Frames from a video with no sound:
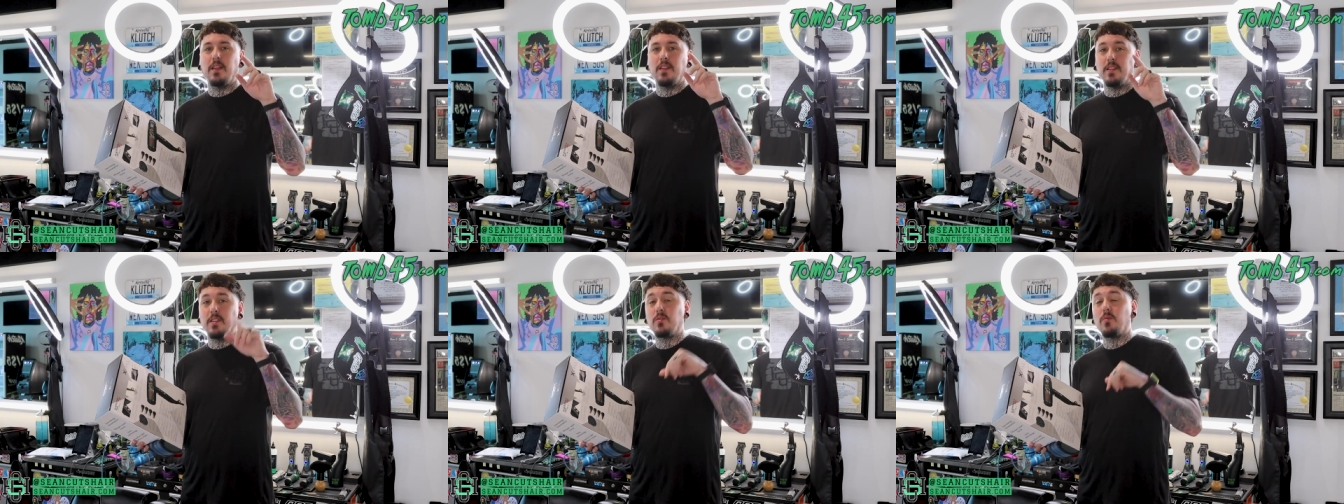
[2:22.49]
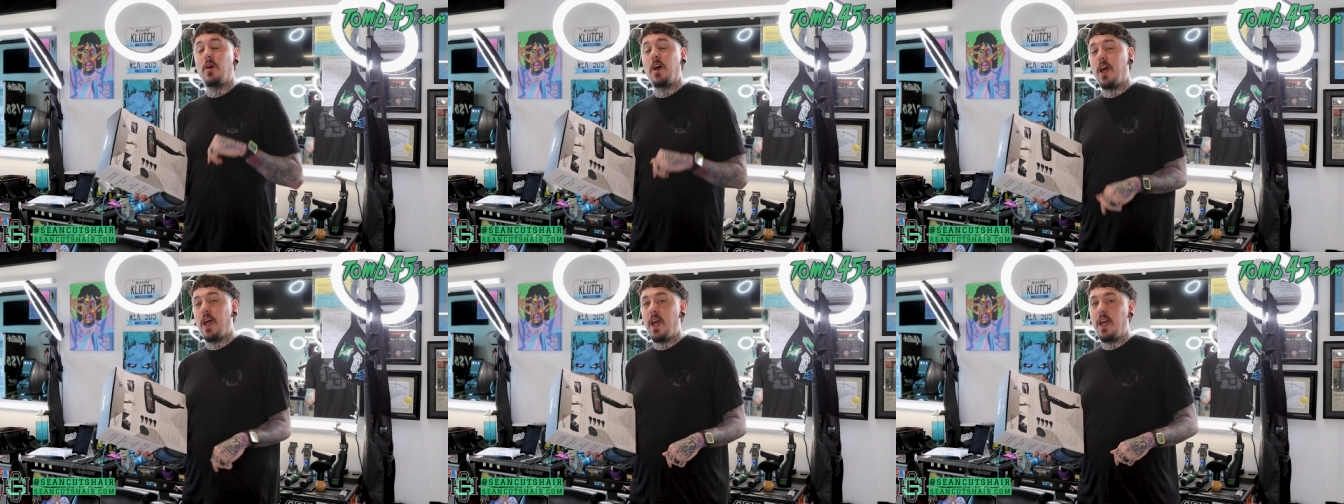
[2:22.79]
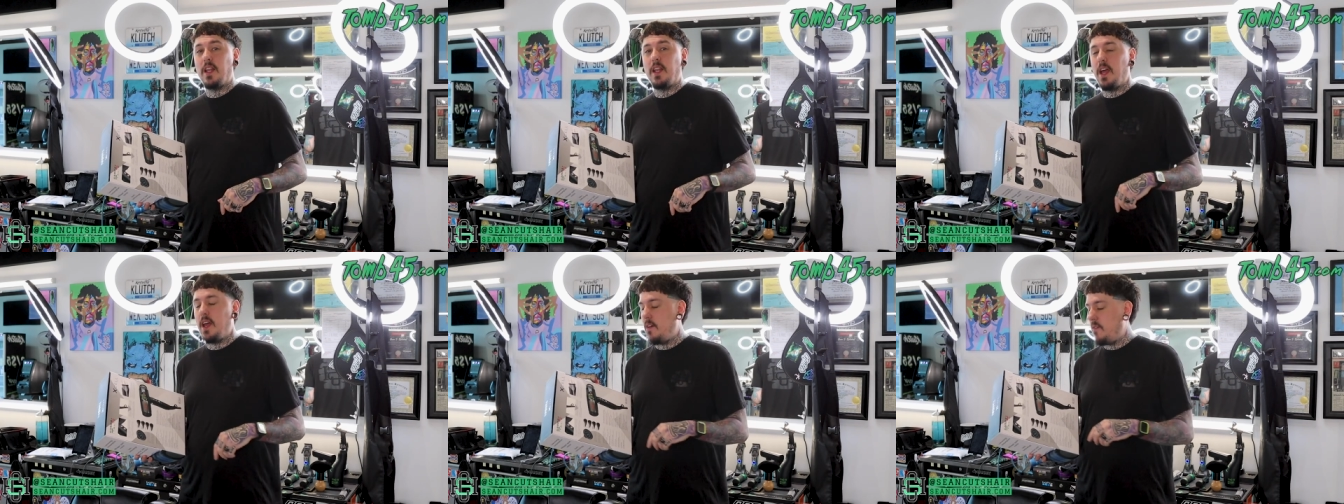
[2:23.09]
And this is why I
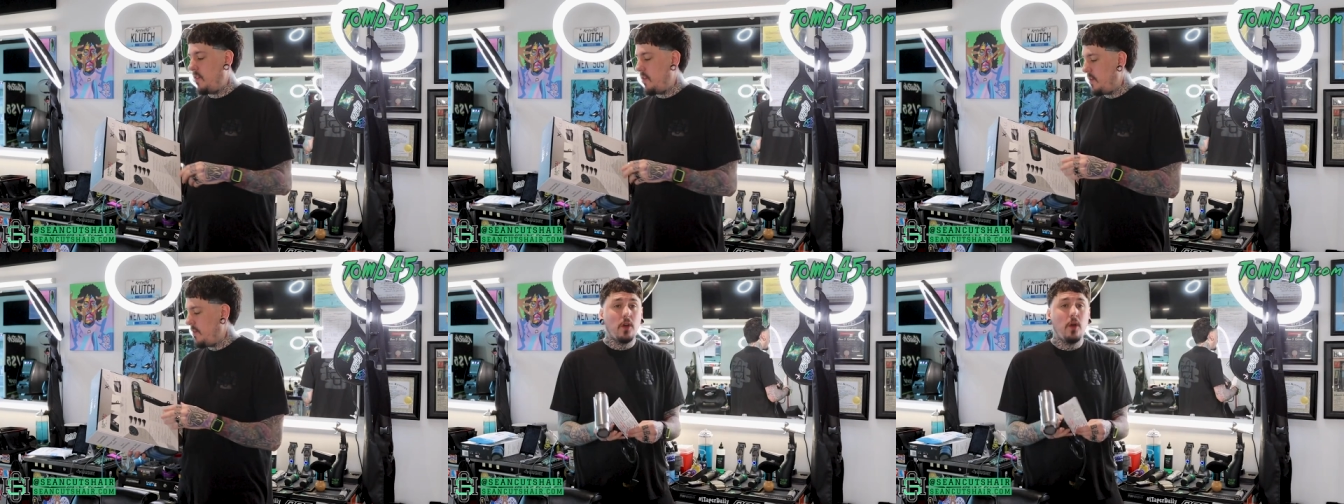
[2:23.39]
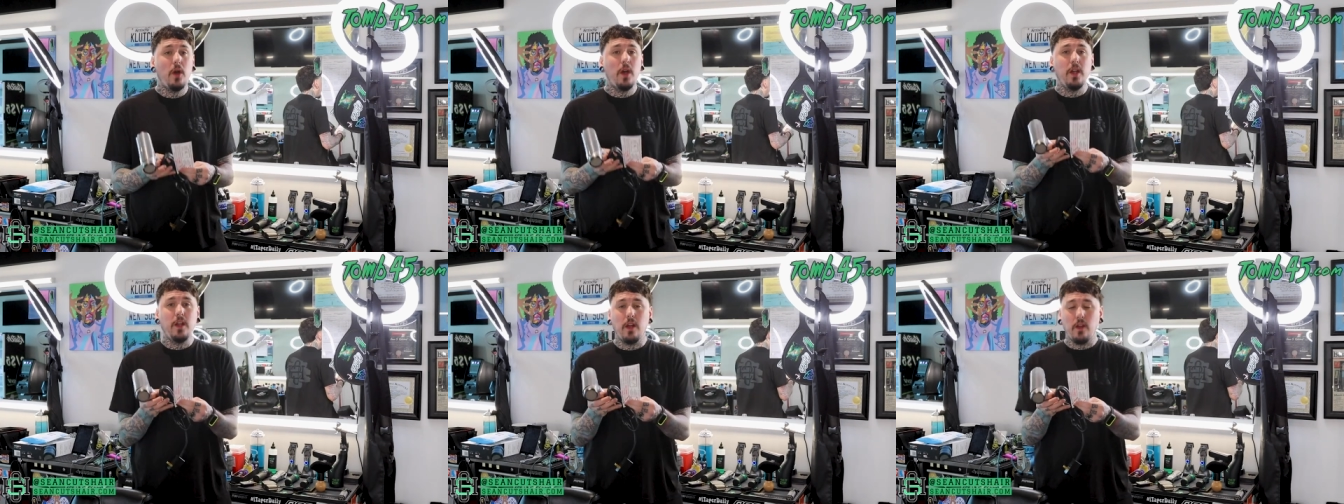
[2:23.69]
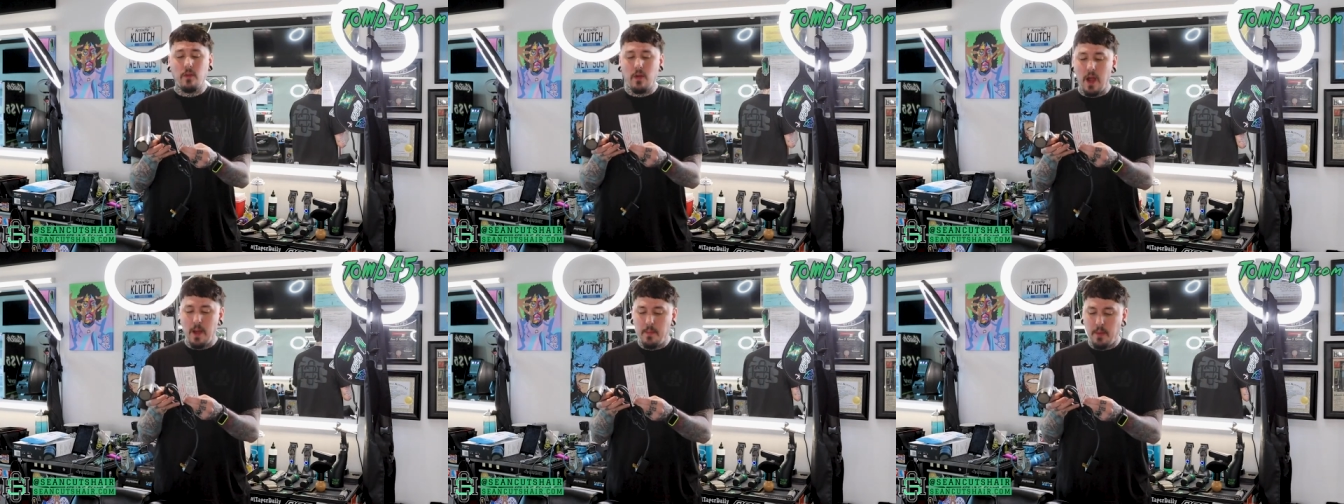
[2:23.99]
had to have it. Go ahead
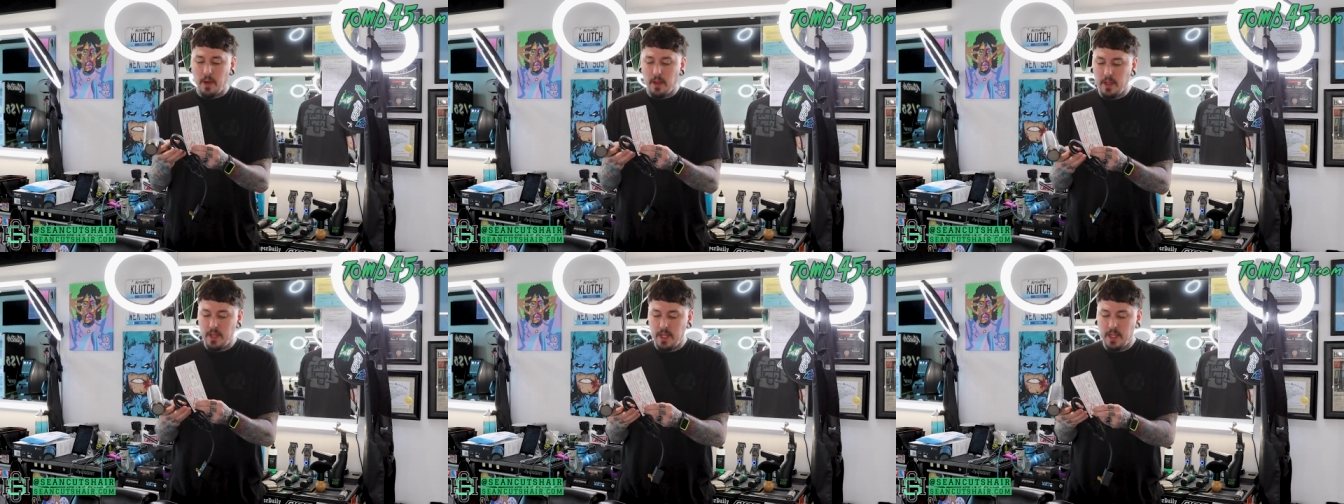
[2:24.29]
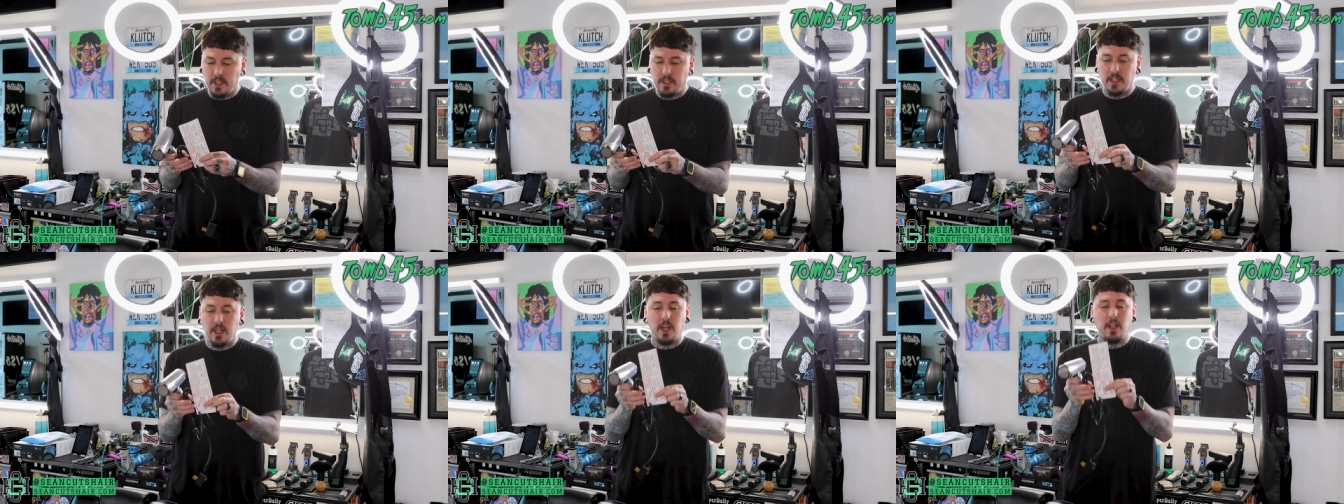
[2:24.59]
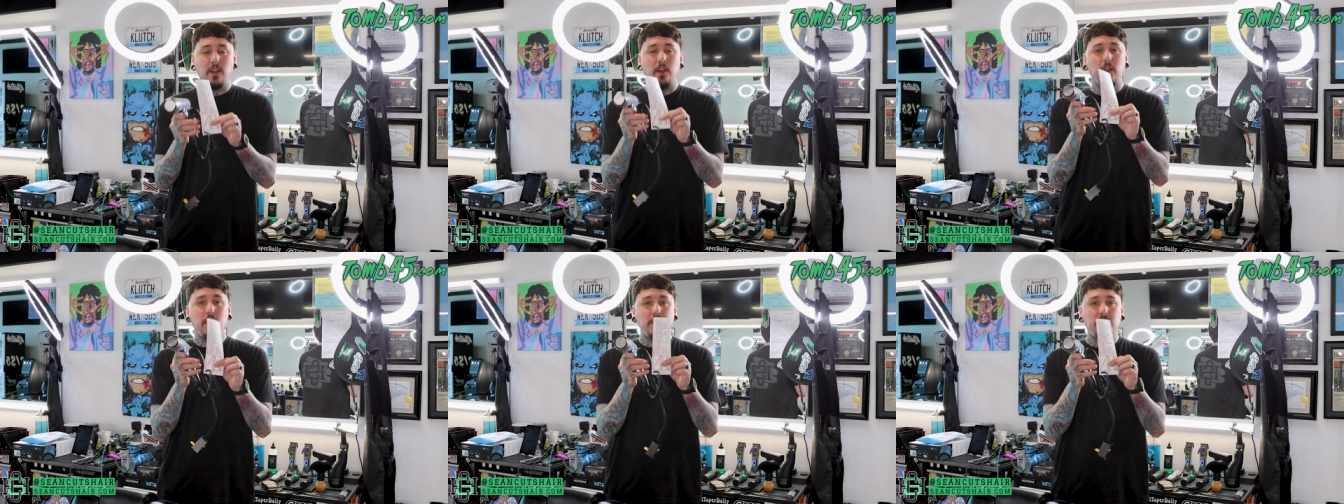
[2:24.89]
and unwrap all this.
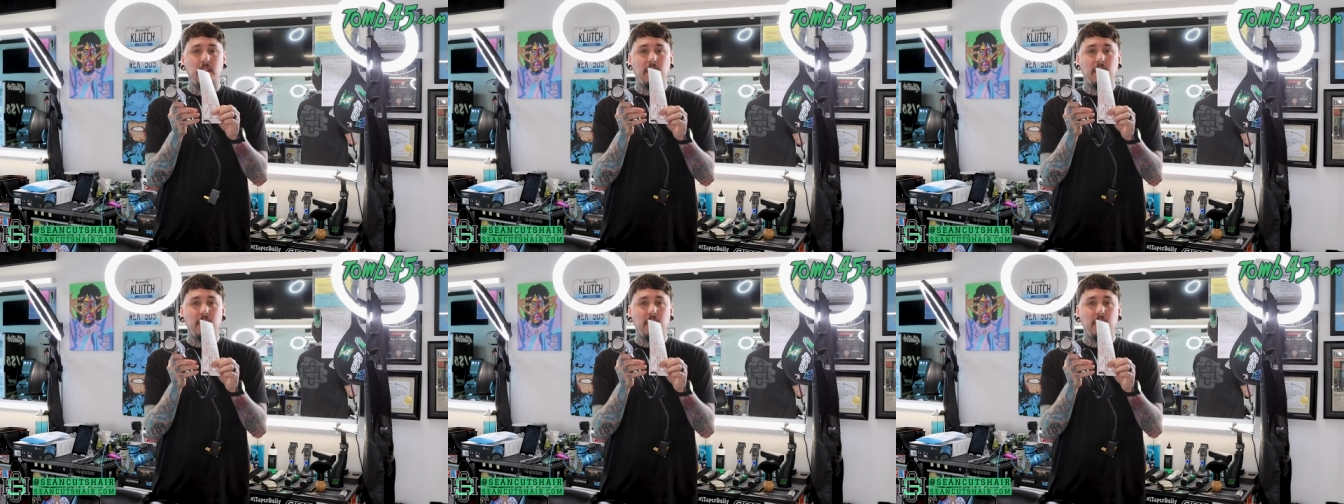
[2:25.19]
I know they